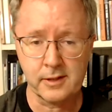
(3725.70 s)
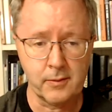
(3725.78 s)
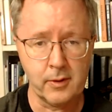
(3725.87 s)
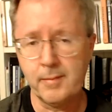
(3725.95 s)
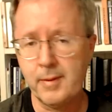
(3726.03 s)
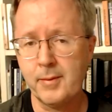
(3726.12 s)
I
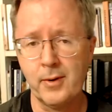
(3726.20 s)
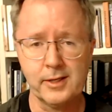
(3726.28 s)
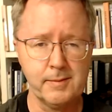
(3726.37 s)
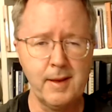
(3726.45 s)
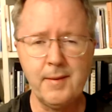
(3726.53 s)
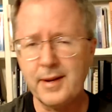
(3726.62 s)
want to
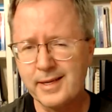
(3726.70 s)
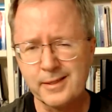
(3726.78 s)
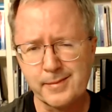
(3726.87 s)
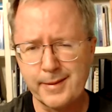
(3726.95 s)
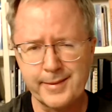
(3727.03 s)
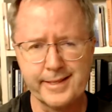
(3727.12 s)
memorize? Maybe it is,
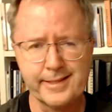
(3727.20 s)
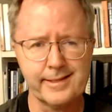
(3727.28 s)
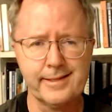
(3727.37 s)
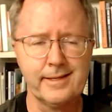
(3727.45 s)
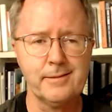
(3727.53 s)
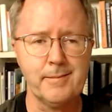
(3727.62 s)
maybe it
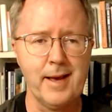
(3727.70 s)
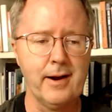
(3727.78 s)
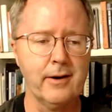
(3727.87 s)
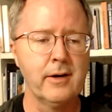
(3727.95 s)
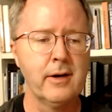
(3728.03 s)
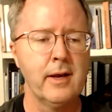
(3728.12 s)
isn't, it doesn't
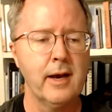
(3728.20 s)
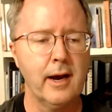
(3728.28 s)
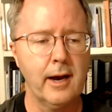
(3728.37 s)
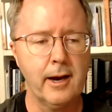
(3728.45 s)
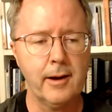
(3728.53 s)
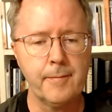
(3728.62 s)
matter.
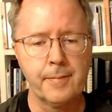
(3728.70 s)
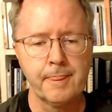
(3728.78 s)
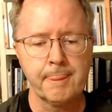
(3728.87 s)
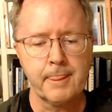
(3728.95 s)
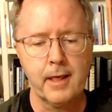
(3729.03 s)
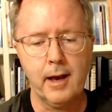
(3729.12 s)

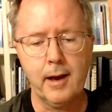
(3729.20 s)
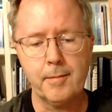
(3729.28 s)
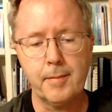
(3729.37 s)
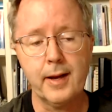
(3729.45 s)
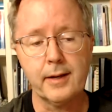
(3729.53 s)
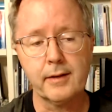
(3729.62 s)

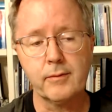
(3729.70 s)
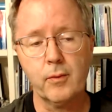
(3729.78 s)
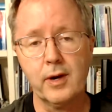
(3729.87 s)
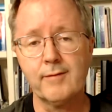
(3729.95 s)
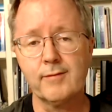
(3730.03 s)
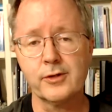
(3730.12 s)
But
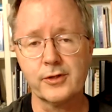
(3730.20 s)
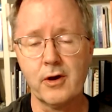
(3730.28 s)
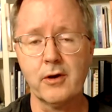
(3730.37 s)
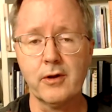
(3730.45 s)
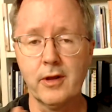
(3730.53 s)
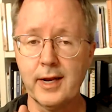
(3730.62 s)
whatever
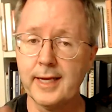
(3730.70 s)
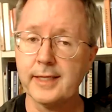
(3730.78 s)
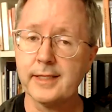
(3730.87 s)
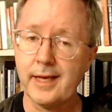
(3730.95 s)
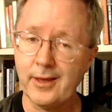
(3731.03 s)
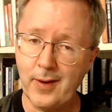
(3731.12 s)
song it
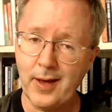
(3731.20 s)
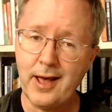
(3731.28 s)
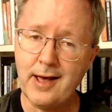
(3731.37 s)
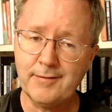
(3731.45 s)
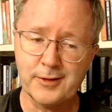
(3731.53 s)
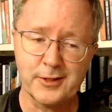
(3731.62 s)
is that you
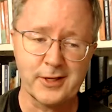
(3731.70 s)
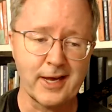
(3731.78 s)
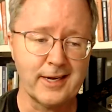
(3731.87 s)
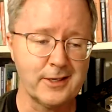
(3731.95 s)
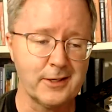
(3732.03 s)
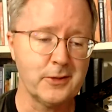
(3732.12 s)
have
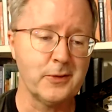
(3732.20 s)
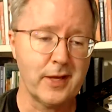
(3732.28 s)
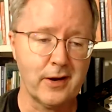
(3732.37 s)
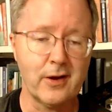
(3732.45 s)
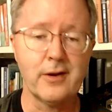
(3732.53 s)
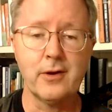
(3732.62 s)
decided to do
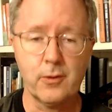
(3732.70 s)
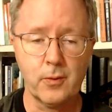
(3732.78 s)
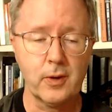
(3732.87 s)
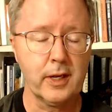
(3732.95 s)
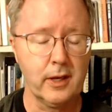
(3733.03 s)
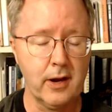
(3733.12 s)
that on, you're
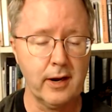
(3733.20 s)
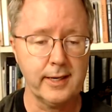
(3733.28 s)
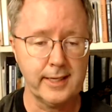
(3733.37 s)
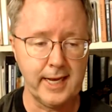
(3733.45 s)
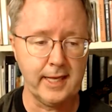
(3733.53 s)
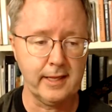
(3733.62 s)
working on
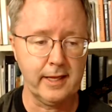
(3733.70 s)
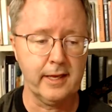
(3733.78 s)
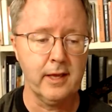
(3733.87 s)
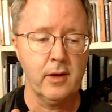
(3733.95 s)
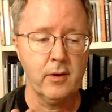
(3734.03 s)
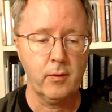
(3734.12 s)
it daily
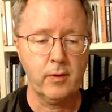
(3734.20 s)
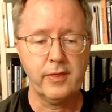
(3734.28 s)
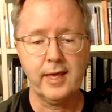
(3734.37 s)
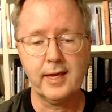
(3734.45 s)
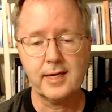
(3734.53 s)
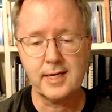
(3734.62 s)
with
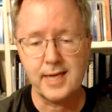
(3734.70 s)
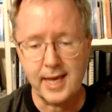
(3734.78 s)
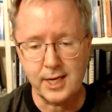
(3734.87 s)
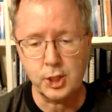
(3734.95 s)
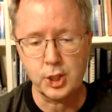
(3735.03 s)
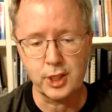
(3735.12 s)
the
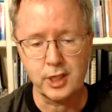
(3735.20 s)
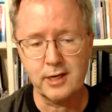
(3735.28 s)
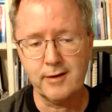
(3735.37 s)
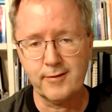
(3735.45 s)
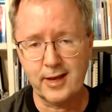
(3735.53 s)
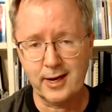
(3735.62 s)
intention
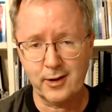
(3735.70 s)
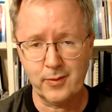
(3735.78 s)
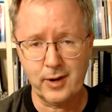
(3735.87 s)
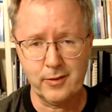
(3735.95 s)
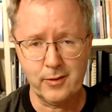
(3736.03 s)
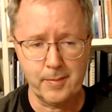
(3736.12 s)
of getting
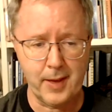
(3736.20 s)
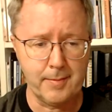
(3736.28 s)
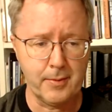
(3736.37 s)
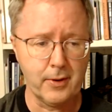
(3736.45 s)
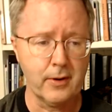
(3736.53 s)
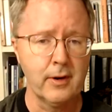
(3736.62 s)
rid of the
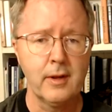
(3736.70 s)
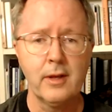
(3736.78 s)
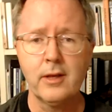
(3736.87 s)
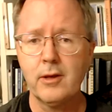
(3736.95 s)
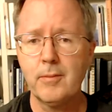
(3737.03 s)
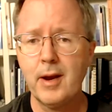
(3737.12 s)
paper.
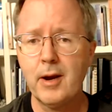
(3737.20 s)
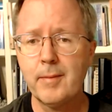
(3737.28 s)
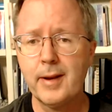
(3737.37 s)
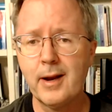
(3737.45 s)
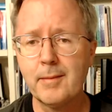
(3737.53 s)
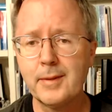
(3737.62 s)
You may or
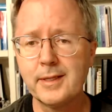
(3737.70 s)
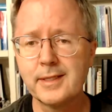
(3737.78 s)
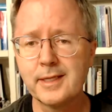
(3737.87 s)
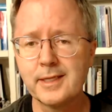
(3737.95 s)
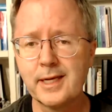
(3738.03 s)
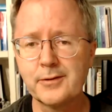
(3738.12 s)
may not be
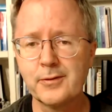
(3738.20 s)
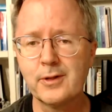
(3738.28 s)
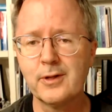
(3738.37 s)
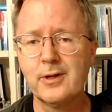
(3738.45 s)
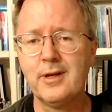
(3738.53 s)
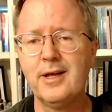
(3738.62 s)

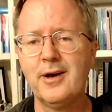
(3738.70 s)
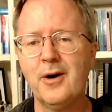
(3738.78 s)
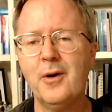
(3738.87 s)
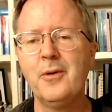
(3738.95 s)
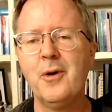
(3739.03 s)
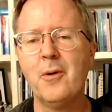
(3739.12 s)
successful.
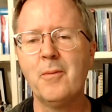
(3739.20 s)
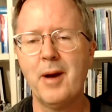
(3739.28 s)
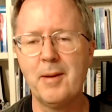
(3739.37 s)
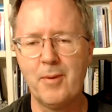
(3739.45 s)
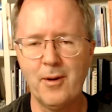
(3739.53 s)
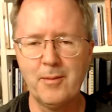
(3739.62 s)
Oh no,
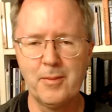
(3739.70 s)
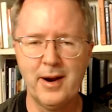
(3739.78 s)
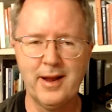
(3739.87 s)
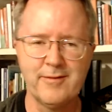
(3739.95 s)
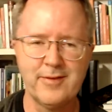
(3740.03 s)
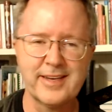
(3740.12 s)
my poor
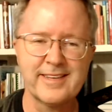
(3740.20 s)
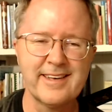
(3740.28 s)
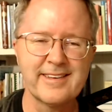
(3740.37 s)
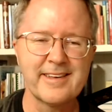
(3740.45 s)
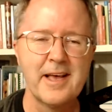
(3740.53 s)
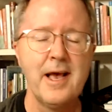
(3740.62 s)
brain, Vic says.